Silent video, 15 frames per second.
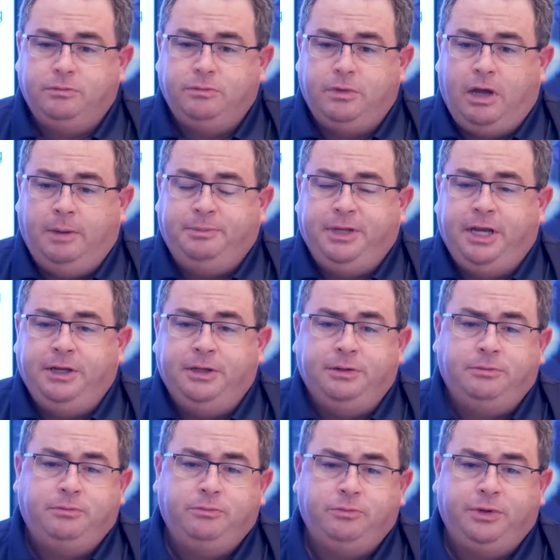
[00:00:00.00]

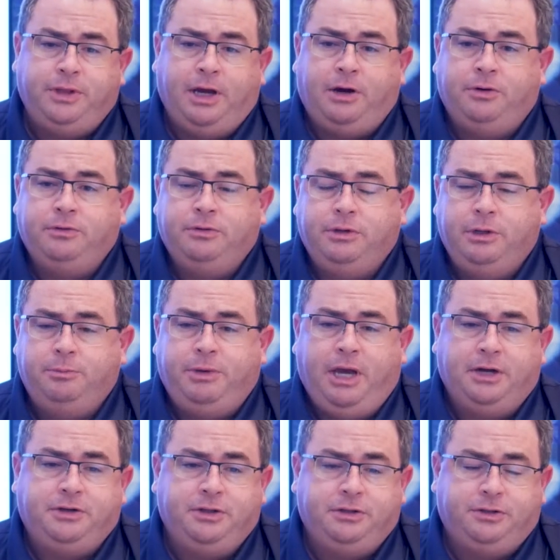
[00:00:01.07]
updated without
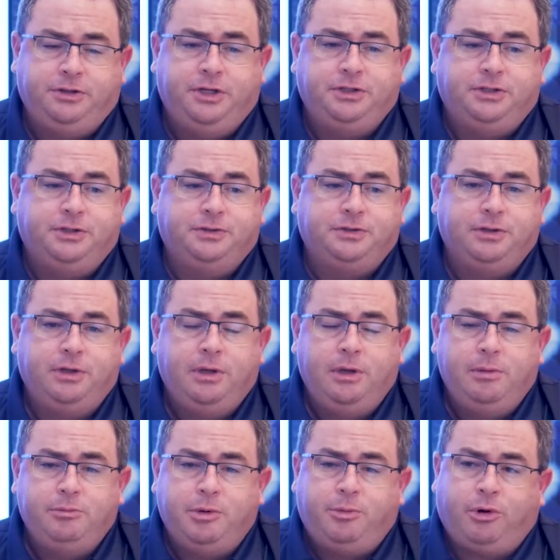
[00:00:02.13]
impacting clinicians.
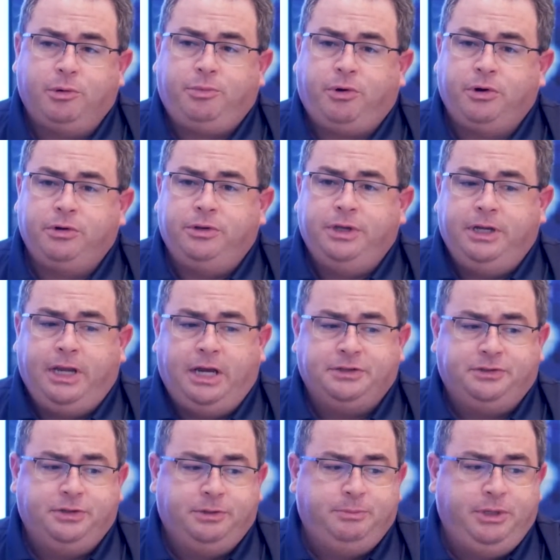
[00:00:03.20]
But more importantly, it has
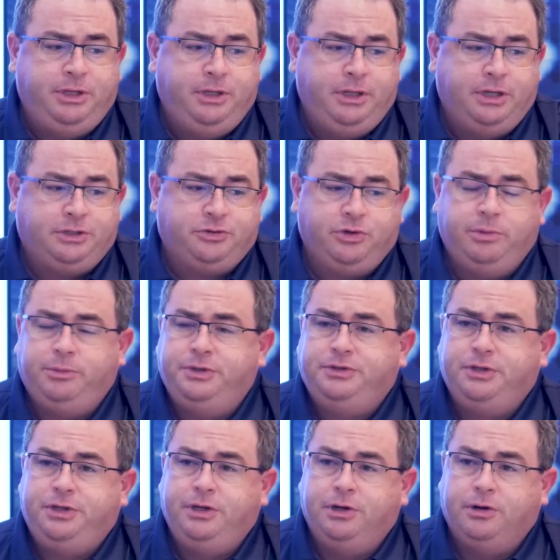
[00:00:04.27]
to be extremely
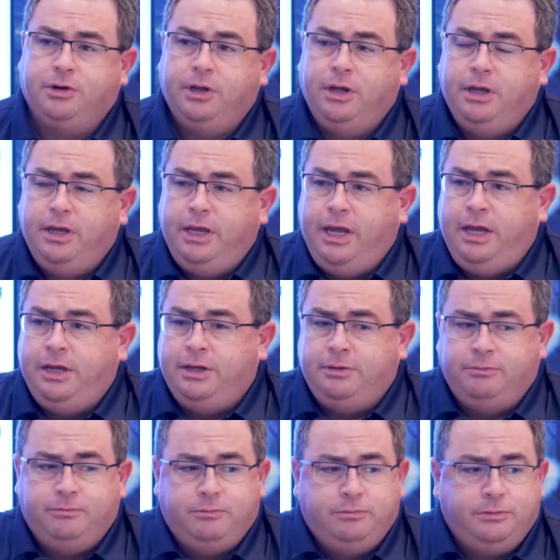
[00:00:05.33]
secure.
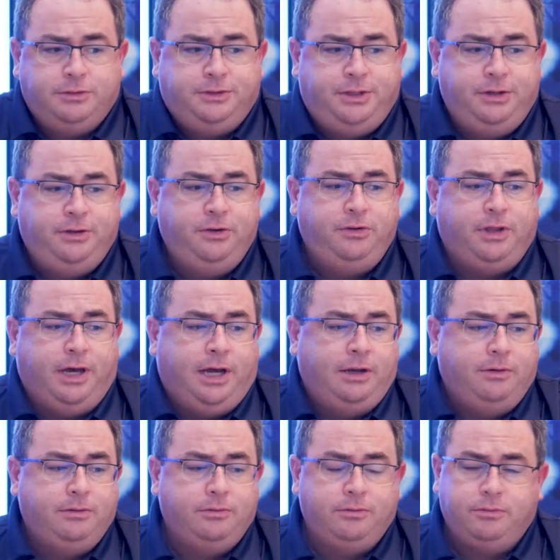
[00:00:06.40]
And to do that,
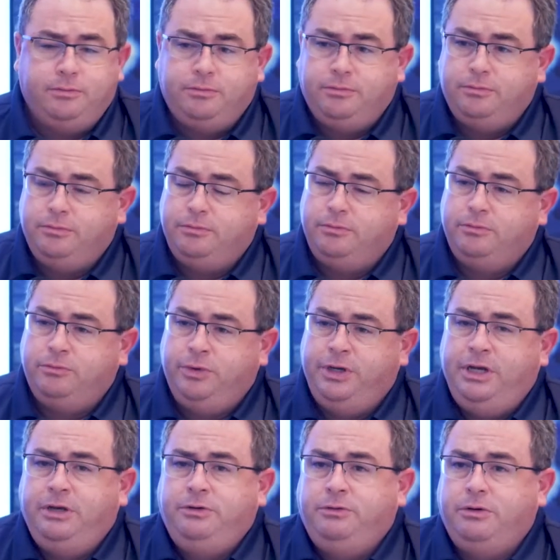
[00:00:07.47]
we
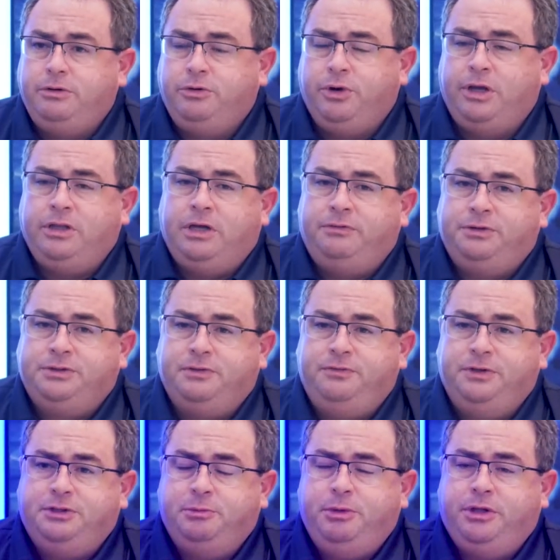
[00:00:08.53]
need great levels of
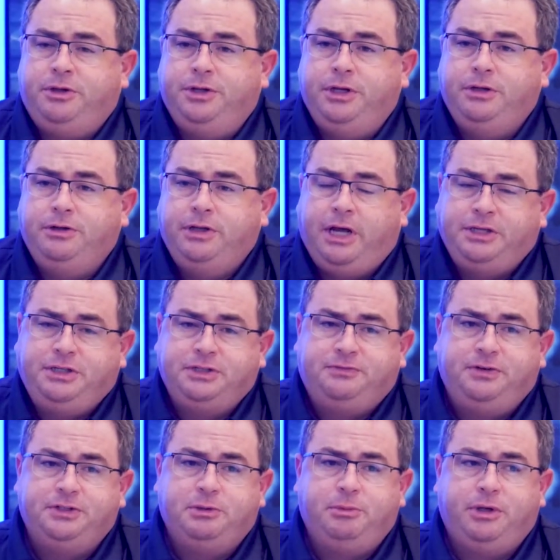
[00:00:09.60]
visibility. Not just
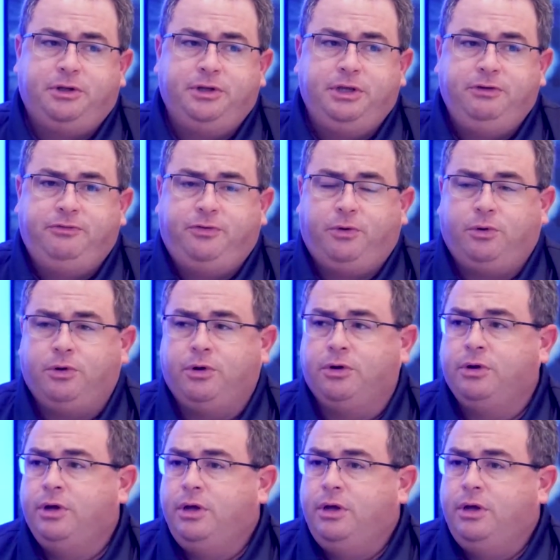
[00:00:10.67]
visibility for